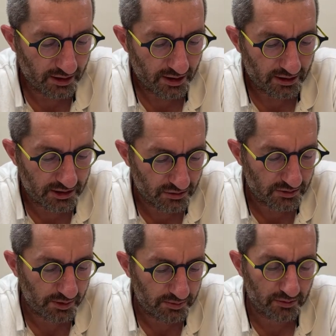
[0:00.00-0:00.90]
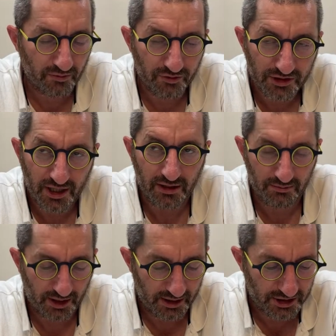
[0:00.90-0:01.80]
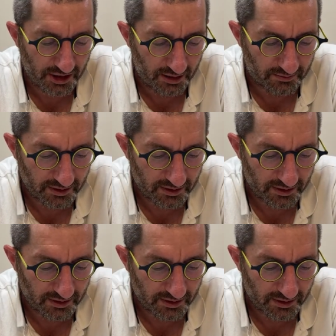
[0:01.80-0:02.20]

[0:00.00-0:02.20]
The Jewish people were forsaken by Hashem.